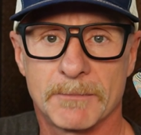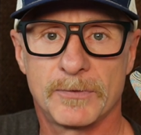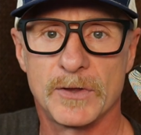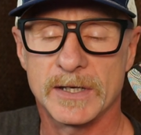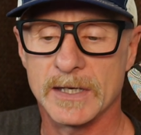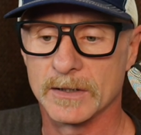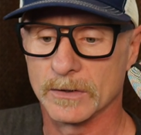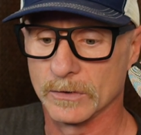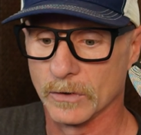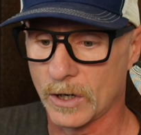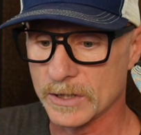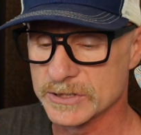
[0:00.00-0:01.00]
I'm thinking
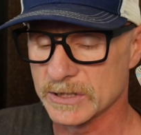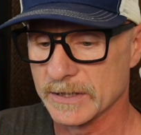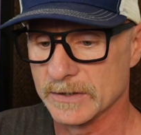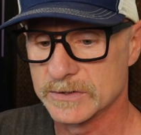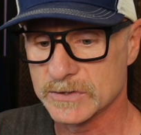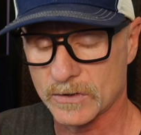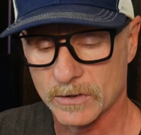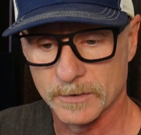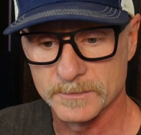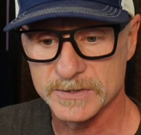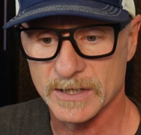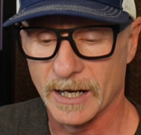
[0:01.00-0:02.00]
largely in
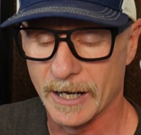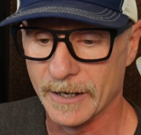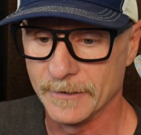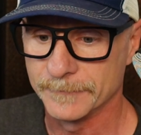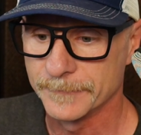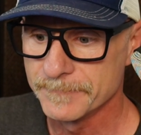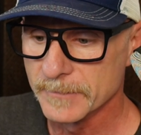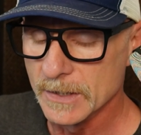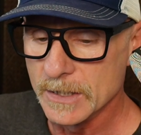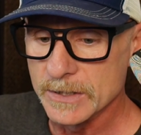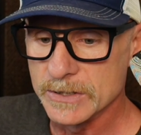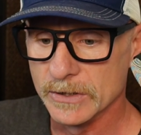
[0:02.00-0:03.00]
terms of
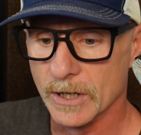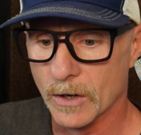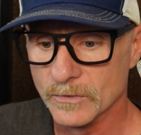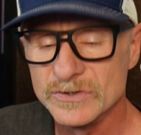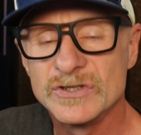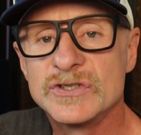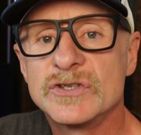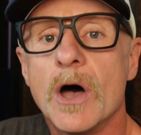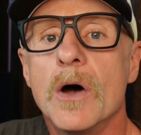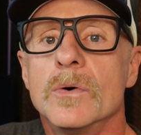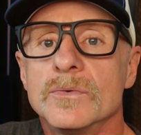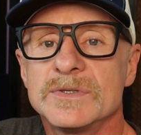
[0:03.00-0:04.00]
you know,
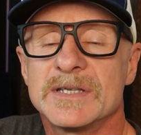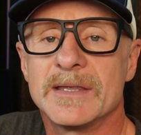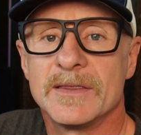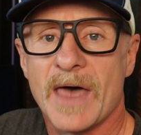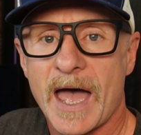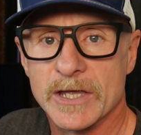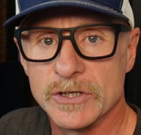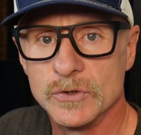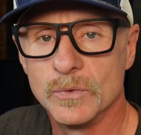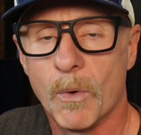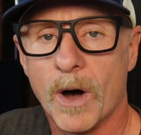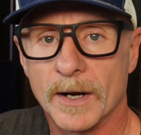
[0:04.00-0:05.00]
zones that
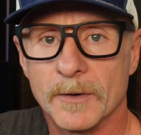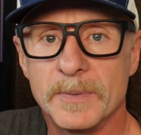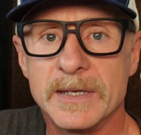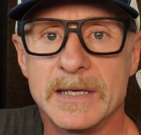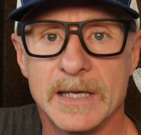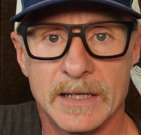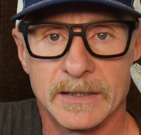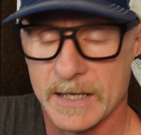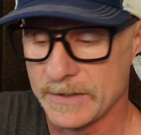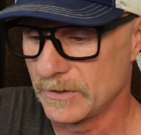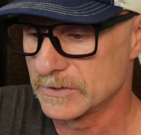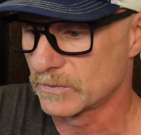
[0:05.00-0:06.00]
you want to be in.
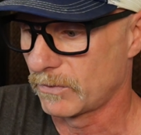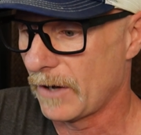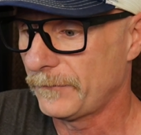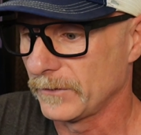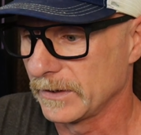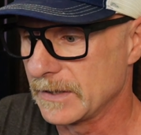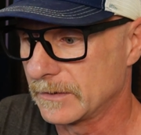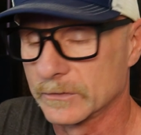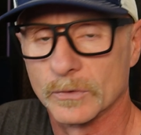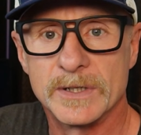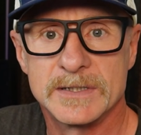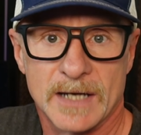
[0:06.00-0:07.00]
And there's roughly
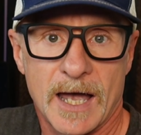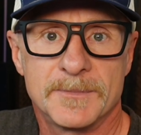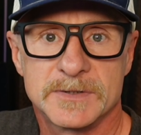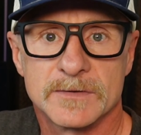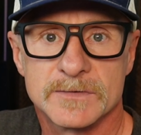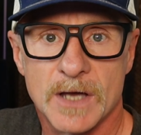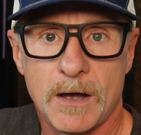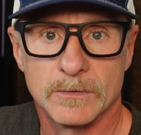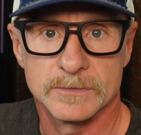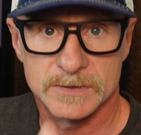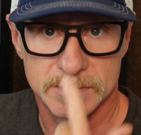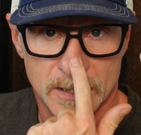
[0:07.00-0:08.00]
three types of
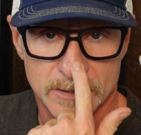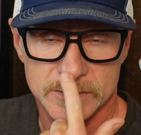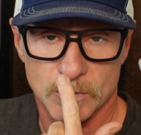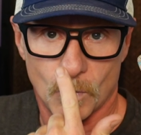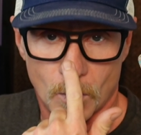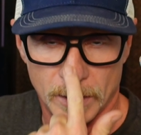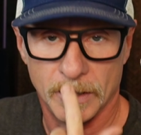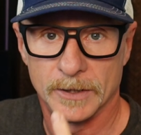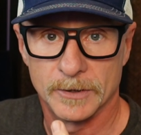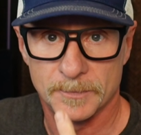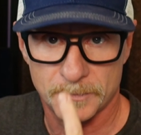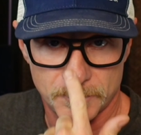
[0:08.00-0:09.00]
zones. There's
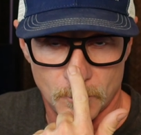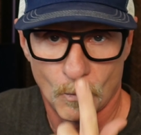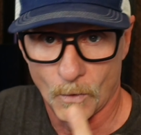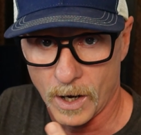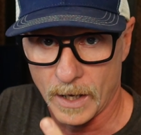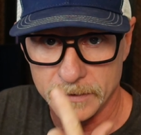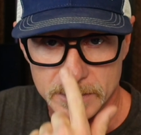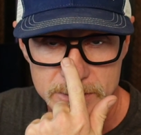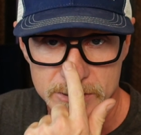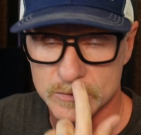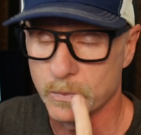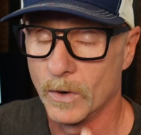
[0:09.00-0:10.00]
101
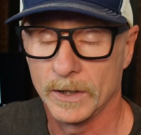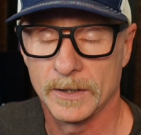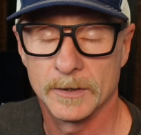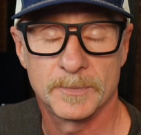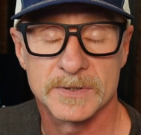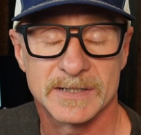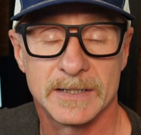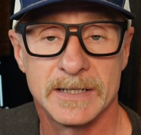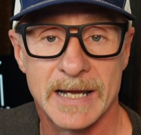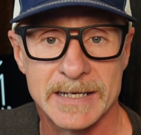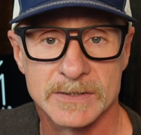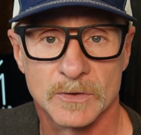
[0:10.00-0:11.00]
is just 100%
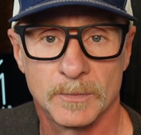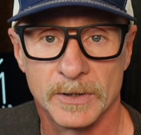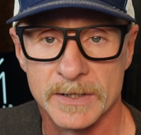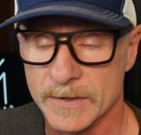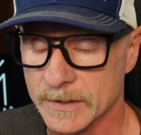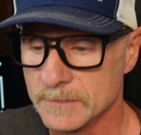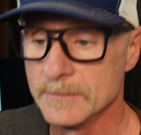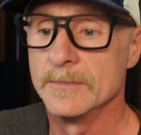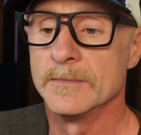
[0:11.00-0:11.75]
nasal breathing.